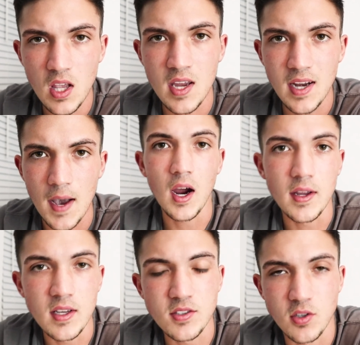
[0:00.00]
And yeah, all
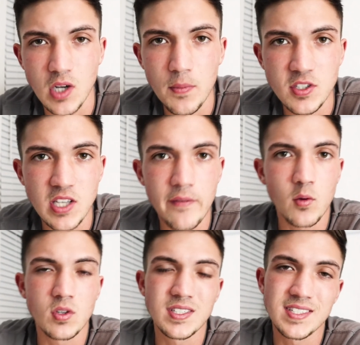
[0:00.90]
right. And so number
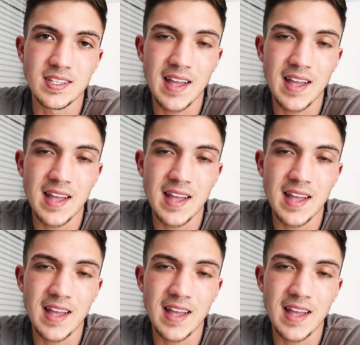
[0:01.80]
7, which is the